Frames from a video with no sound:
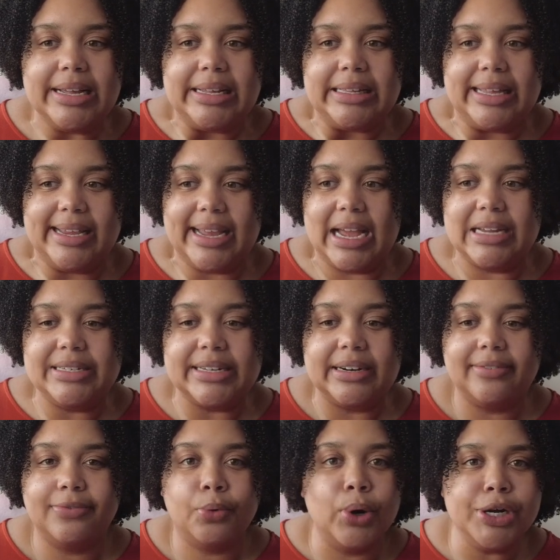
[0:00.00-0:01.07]
Like, I did a
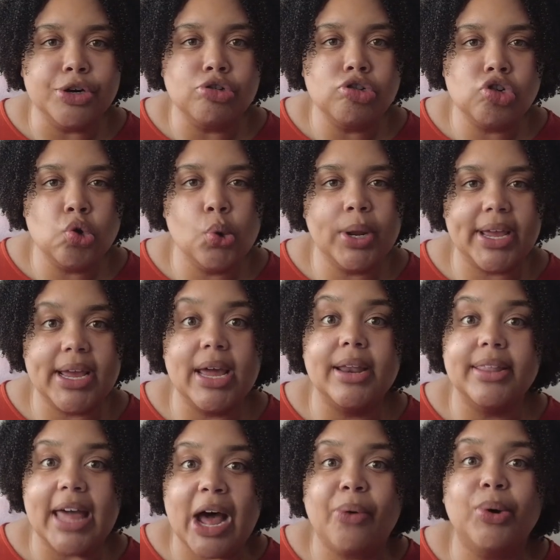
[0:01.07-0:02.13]
4-year-old
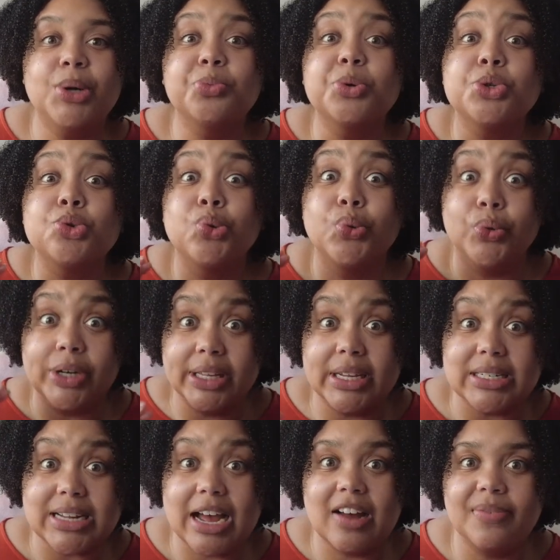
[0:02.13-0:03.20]
and that one was really
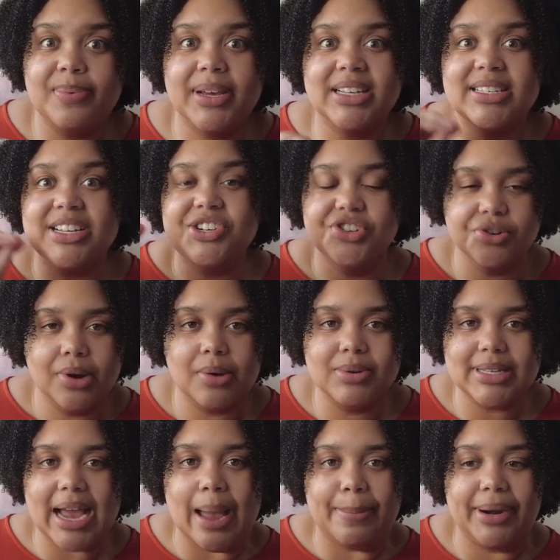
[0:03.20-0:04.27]
tough because they knew what
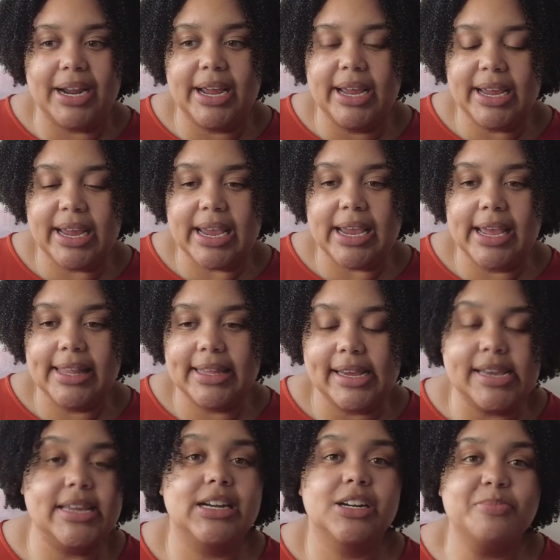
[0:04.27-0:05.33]
was happening and they
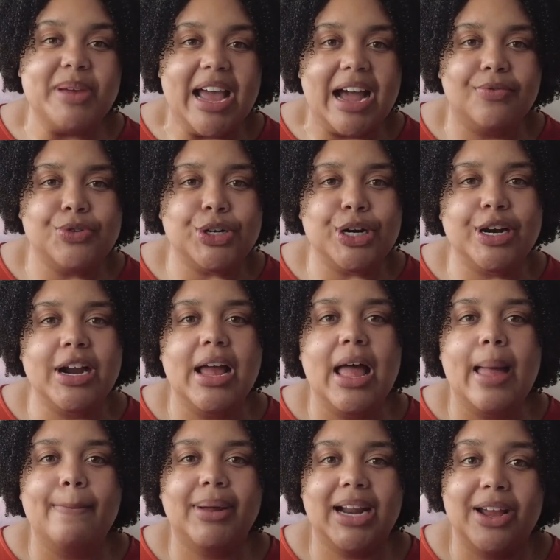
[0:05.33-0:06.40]
hated me after.
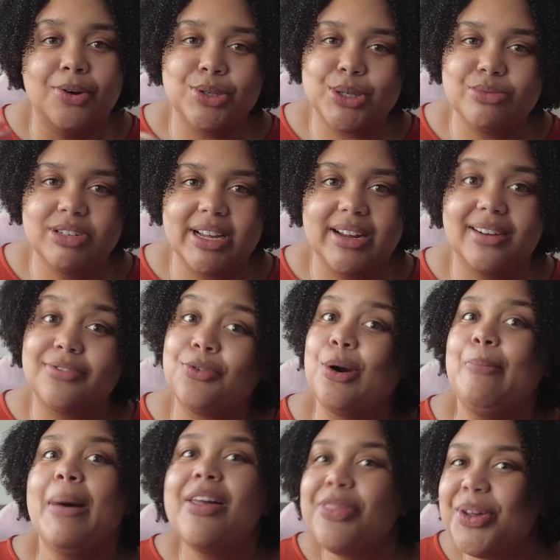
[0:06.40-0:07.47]
But I also did a
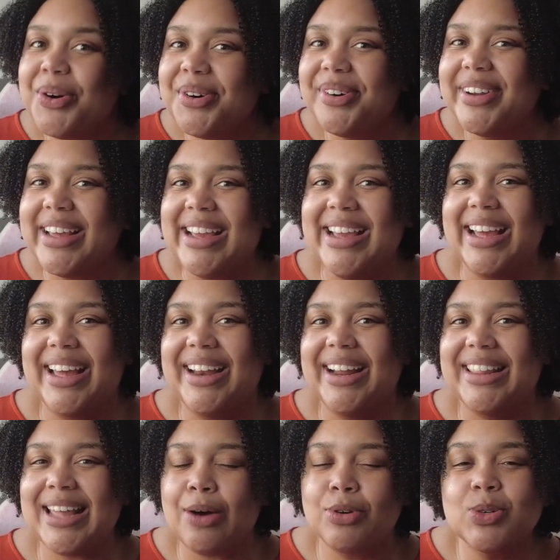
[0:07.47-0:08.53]
4-month-old and
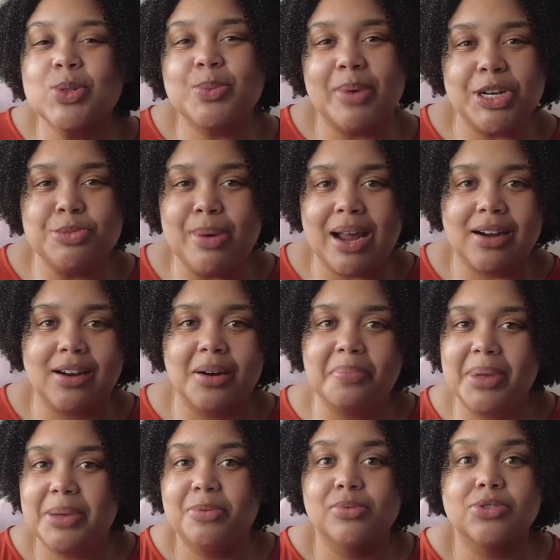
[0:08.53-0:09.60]
that one was much better.
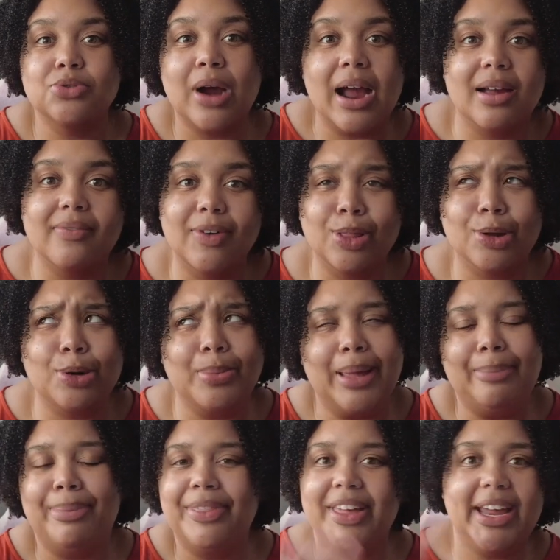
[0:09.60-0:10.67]
Baby was crying for a little bit,
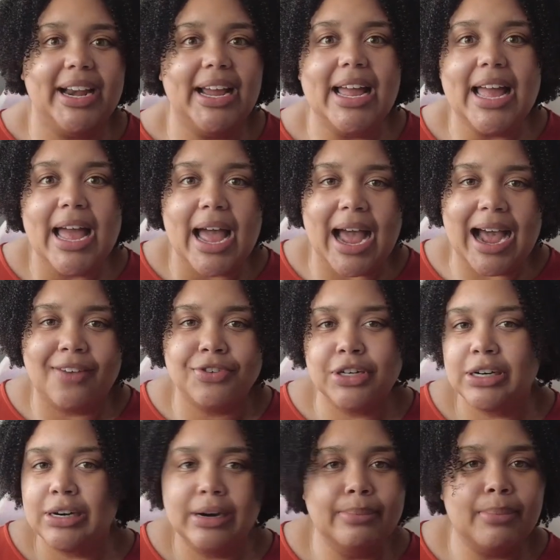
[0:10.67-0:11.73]
but then
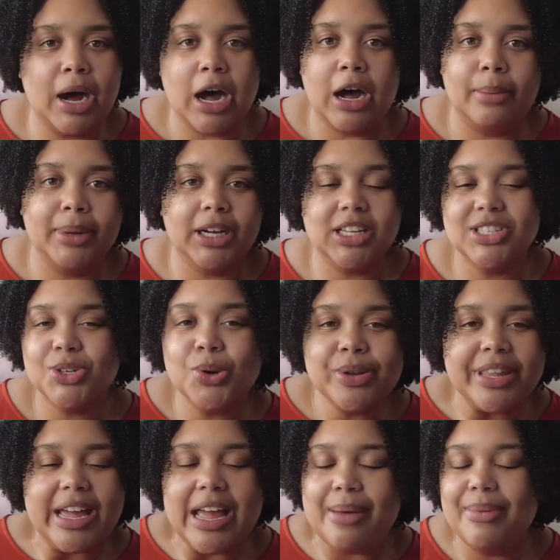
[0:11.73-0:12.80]
after mom consoled
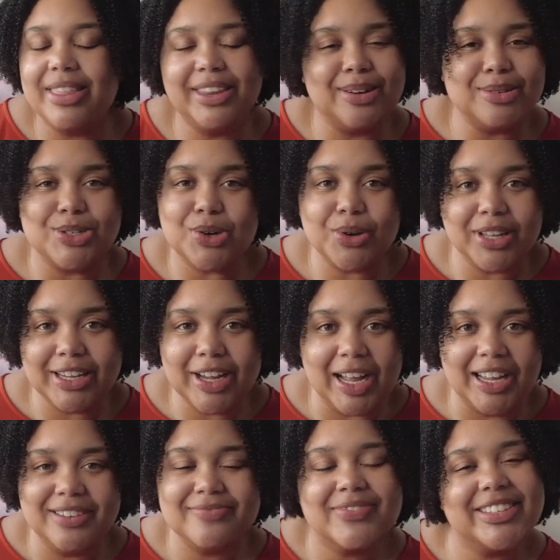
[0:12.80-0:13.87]
them, and then it was totally
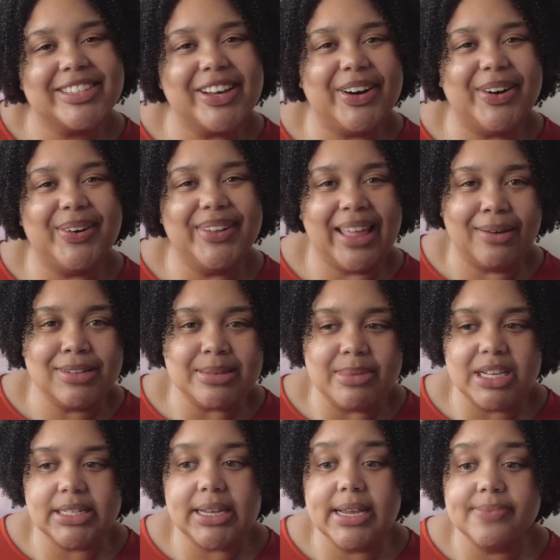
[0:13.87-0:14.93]
good. So that was
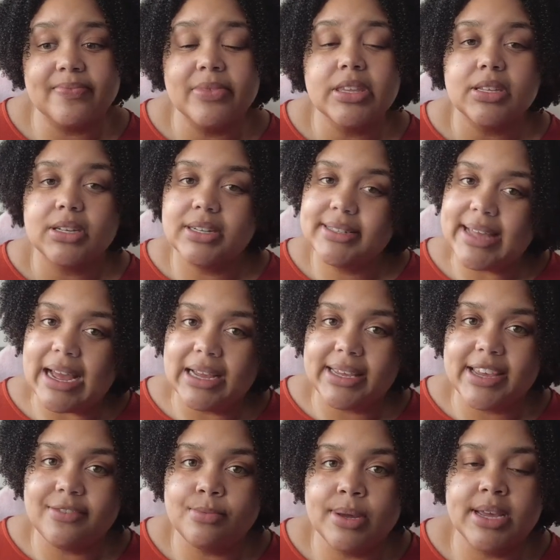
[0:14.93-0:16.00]
amazing. That
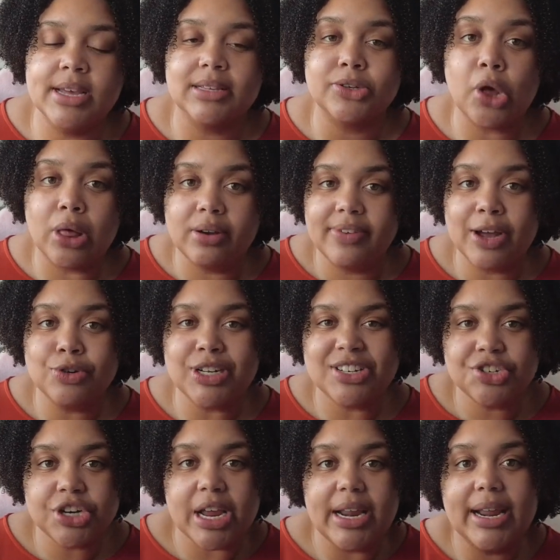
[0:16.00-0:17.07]
gave me a solid
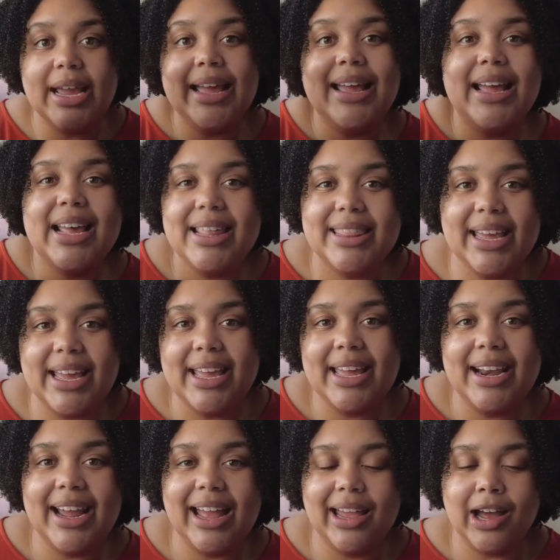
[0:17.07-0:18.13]
foundation.
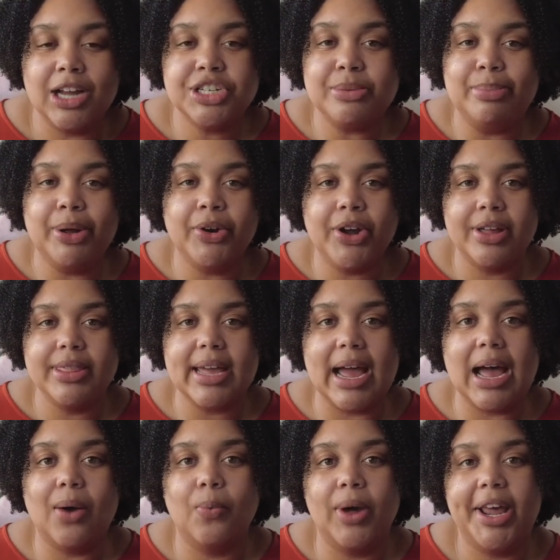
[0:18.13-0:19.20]
Then I got to build on
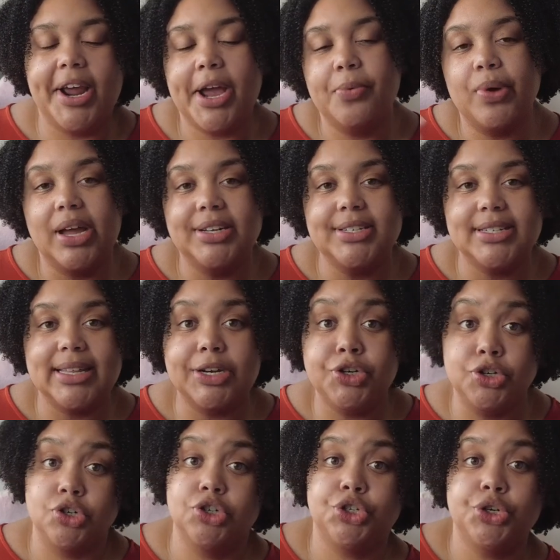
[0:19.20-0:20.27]
that when I went to the
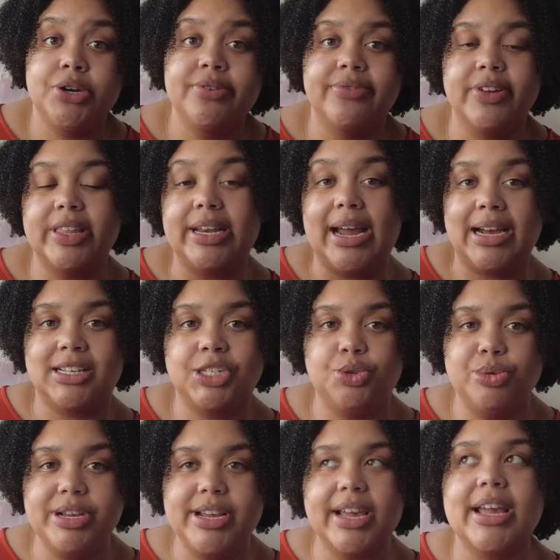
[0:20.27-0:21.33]
nursery for the next
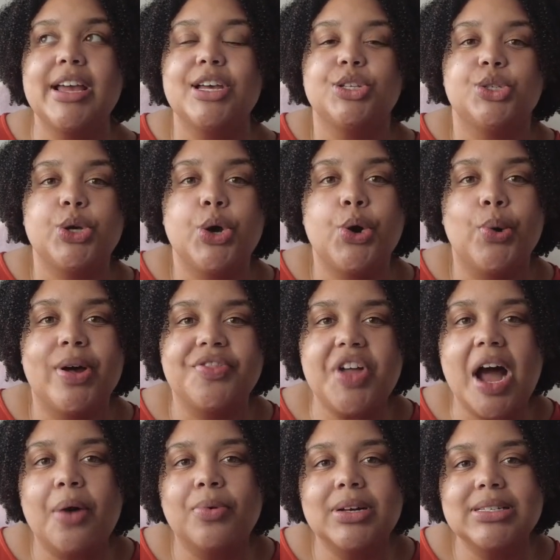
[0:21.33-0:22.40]
week. So
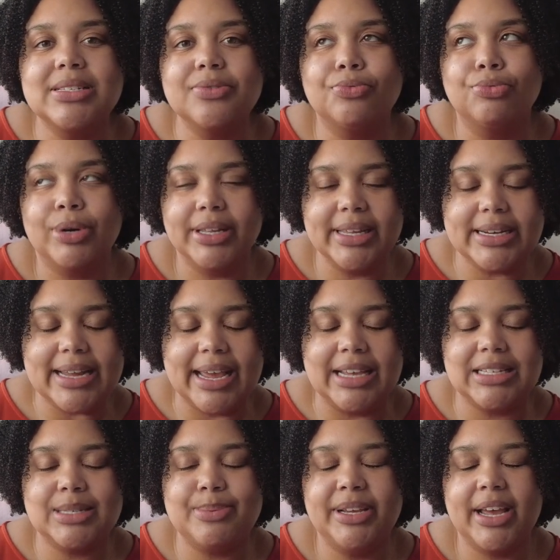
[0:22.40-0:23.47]
that was really
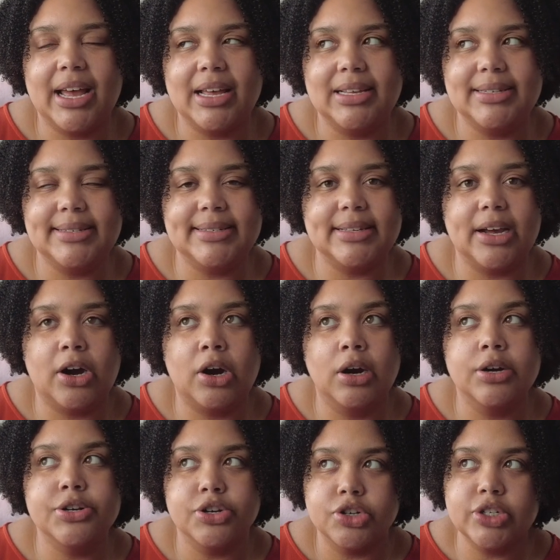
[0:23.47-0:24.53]
nice because our
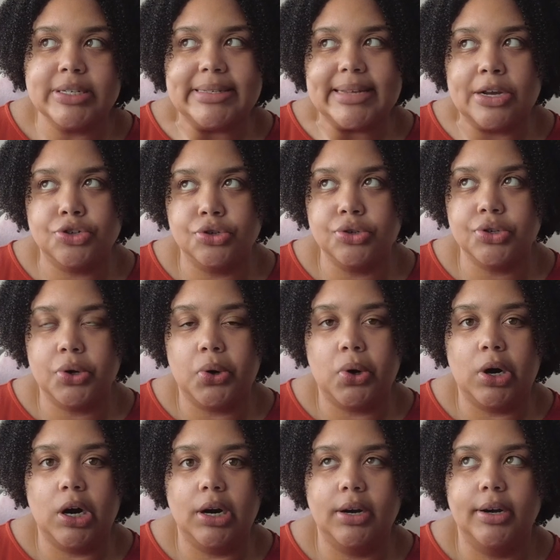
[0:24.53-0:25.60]
nursery schedules
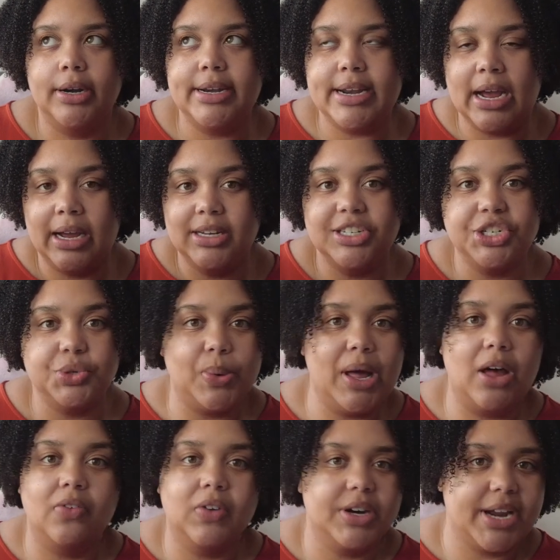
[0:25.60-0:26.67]
are 9 to
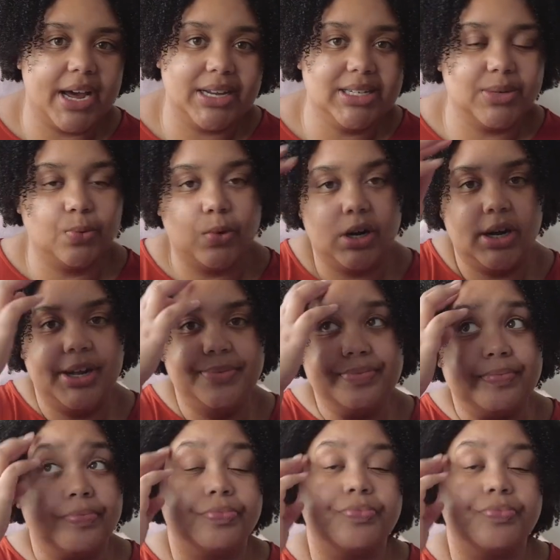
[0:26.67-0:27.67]
12 or 9 to 1.